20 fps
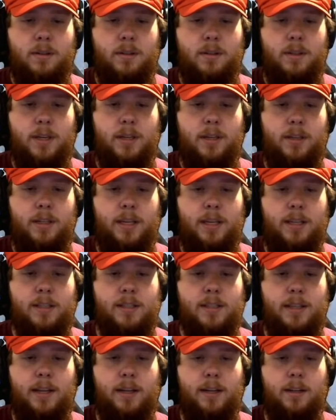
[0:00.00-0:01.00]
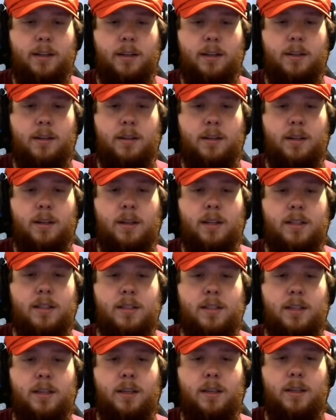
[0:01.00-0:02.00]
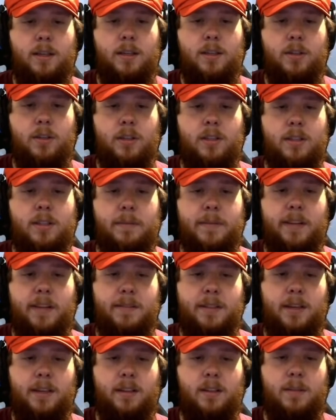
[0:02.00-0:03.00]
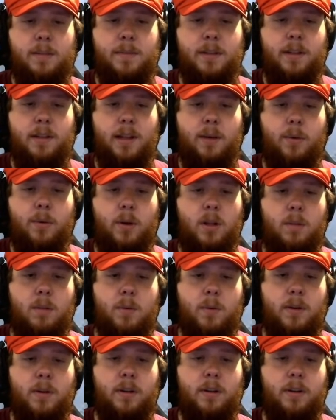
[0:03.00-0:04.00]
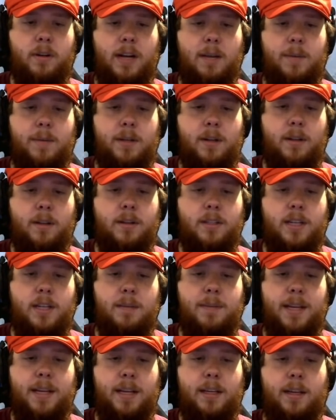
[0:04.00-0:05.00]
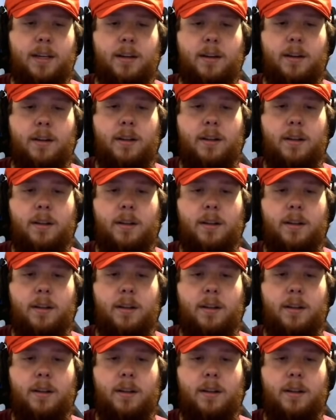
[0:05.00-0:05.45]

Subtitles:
Yeah, you can't stagnate. And let's see. You can sometimes get clipped into that wall, but we're gonna grab another jetpack here.